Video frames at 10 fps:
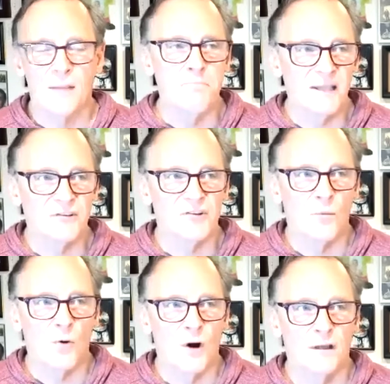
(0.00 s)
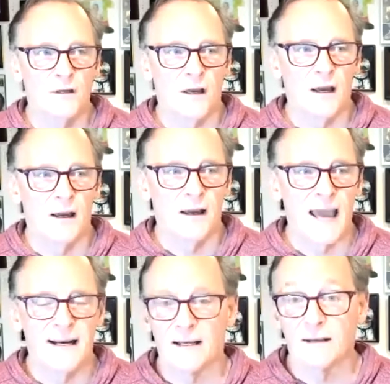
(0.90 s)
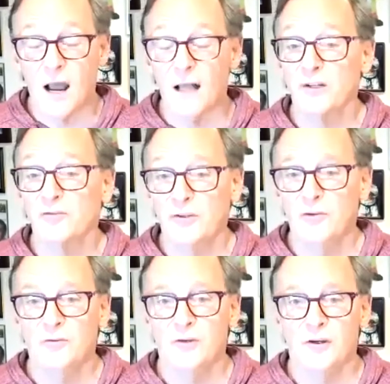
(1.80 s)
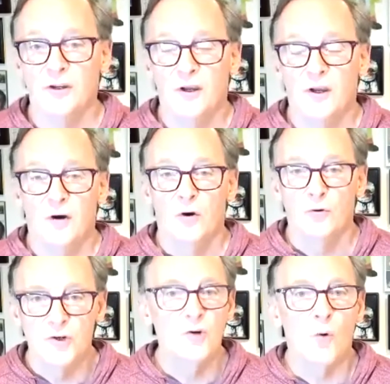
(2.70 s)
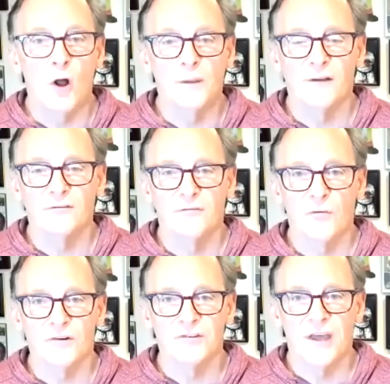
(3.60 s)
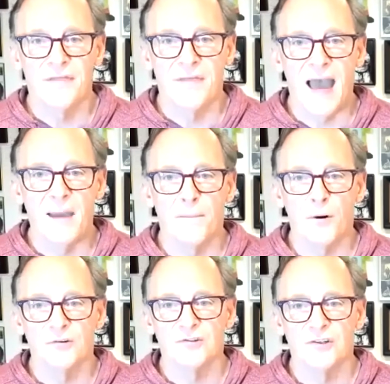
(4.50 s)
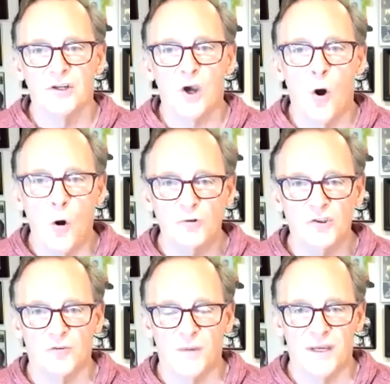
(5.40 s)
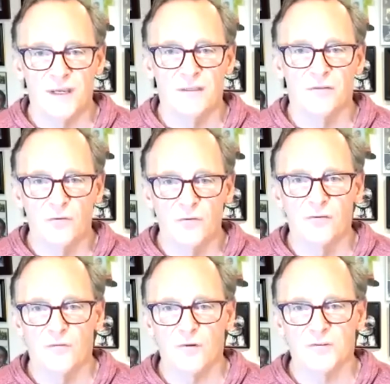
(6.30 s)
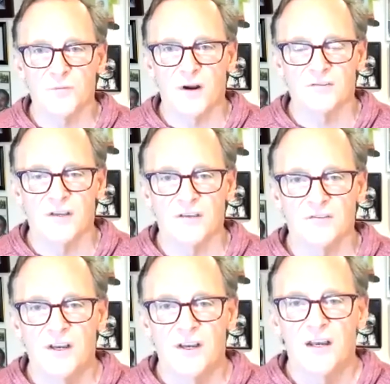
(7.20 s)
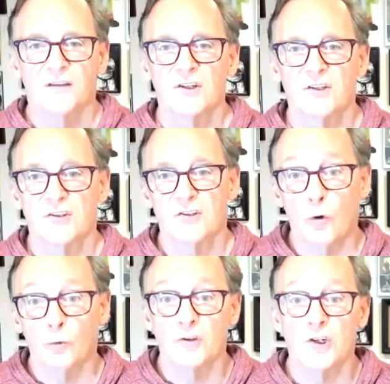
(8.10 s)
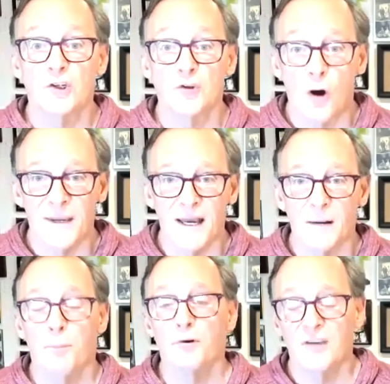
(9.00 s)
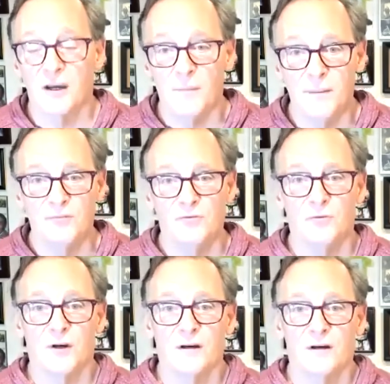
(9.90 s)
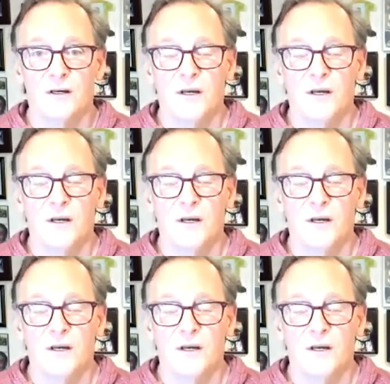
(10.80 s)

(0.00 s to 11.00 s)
I met someone at a college reunion who knew all about divorce, and that person coached me through the divorce process. She taught me how to put down my bazooka.